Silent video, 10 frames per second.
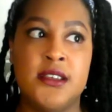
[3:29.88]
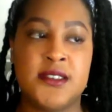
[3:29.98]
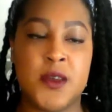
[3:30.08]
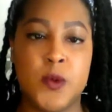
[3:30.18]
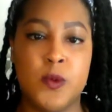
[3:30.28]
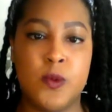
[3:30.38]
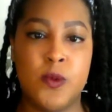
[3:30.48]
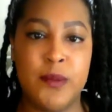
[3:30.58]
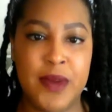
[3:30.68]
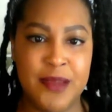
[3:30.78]
So
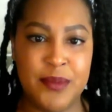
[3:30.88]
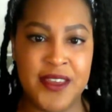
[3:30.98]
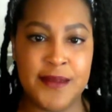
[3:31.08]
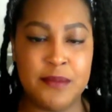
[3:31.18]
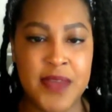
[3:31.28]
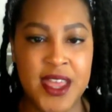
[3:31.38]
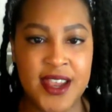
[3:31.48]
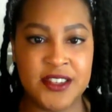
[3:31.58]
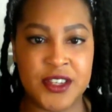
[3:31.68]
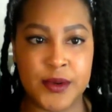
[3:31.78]
we might be
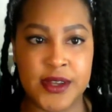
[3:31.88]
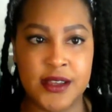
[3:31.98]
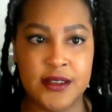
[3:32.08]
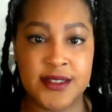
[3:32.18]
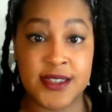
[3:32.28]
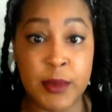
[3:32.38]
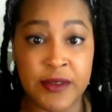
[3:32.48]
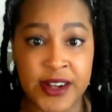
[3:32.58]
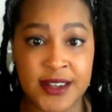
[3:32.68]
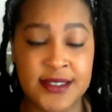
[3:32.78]
admitting to it, some
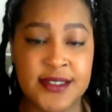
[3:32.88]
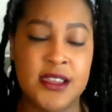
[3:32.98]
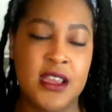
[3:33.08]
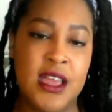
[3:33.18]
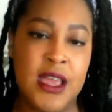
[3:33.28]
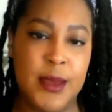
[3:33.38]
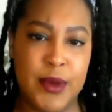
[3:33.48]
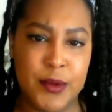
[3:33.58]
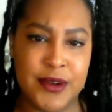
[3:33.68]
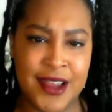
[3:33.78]
of us,
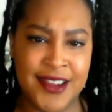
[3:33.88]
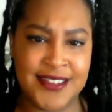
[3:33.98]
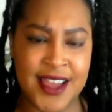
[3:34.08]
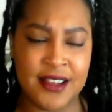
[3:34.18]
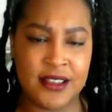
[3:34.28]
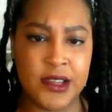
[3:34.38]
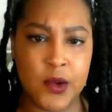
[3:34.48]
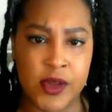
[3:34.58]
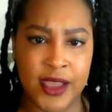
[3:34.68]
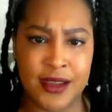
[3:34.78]
but we're not exactly
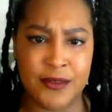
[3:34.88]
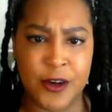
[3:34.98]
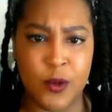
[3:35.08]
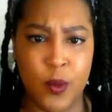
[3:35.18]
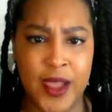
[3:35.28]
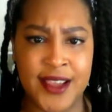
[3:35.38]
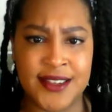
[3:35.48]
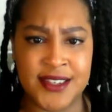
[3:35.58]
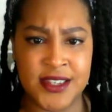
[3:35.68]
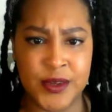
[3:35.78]
going out of our
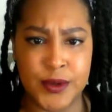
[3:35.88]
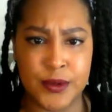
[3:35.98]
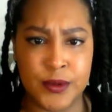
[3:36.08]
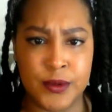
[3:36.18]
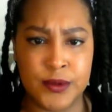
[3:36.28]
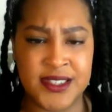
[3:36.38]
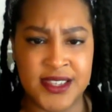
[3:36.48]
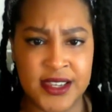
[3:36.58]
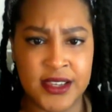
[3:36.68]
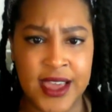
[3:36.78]
way to
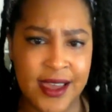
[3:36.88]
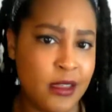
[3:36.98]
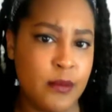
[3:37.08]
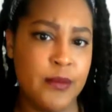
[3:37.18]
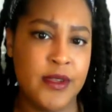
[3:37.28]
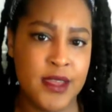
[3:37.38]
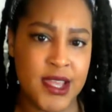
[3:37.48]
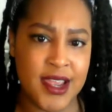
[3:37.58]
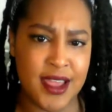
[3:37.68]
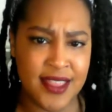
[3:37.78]
seek help.
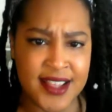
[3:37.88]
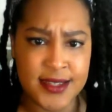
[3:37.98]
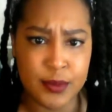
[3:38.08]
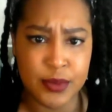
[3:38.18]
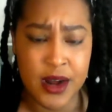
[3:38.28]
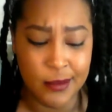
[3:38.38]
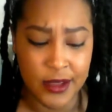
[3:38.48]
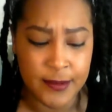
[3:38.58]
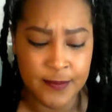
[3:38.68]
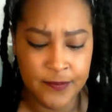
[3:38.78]
And that's a
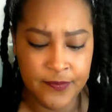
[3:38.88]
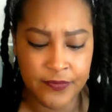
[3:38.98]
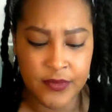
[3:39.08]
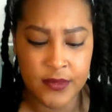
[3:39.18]
problem.